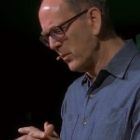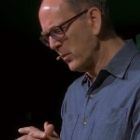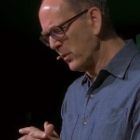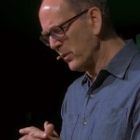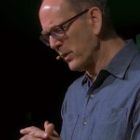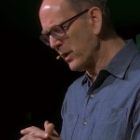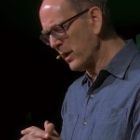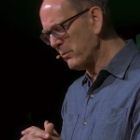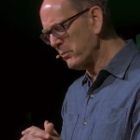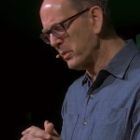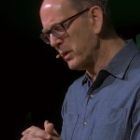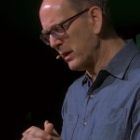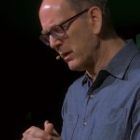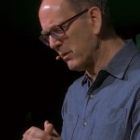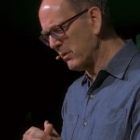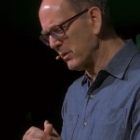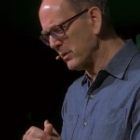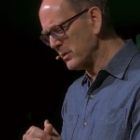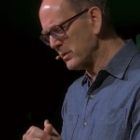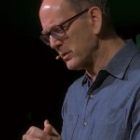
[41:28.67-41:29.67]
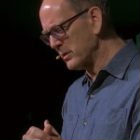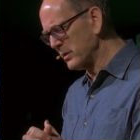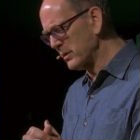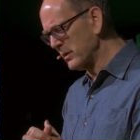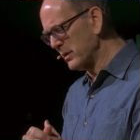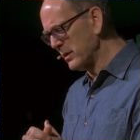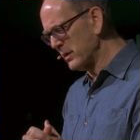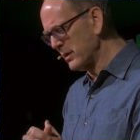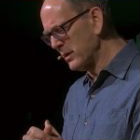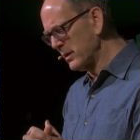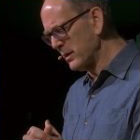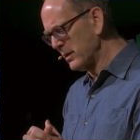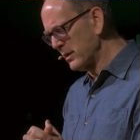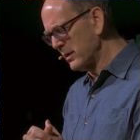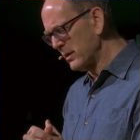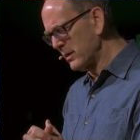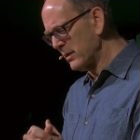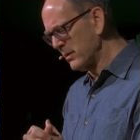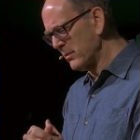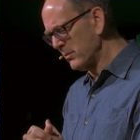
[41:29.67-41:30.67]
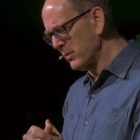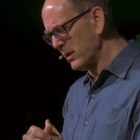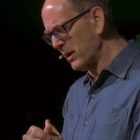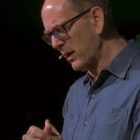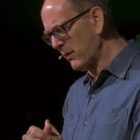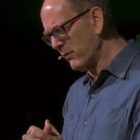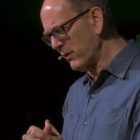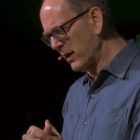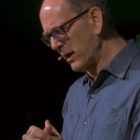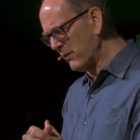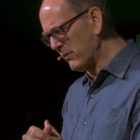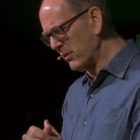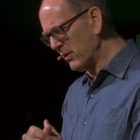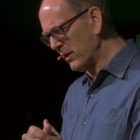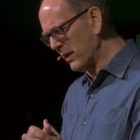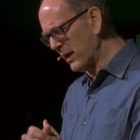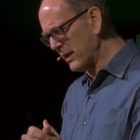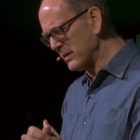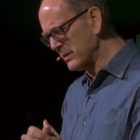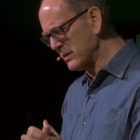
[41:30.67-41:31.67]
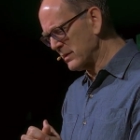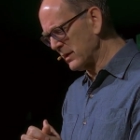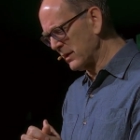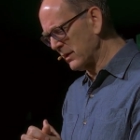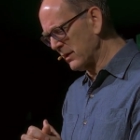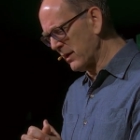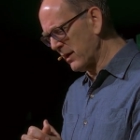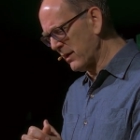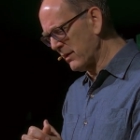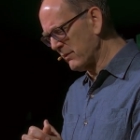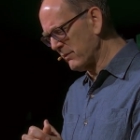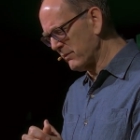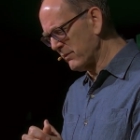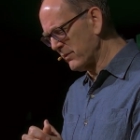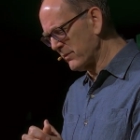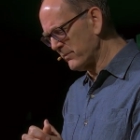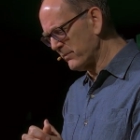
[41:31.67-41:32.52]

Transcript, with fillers: will not perish, but have everlasting life.